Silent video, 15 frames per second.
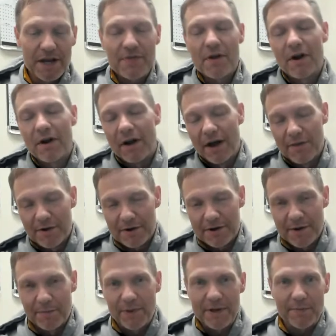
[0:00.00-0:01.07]
And there are other
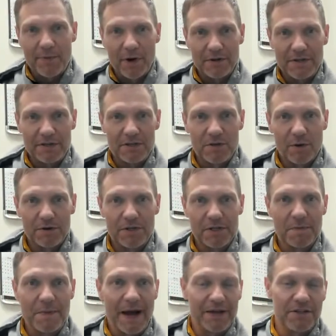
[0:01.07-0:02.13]
complete protein
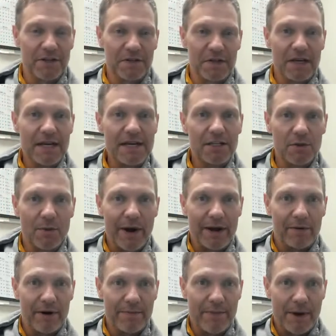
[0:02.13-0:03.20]
sources. That's just an easy way to
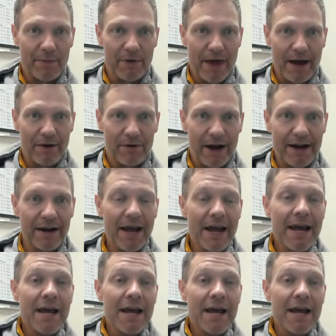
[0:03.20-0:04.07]
remember that, right?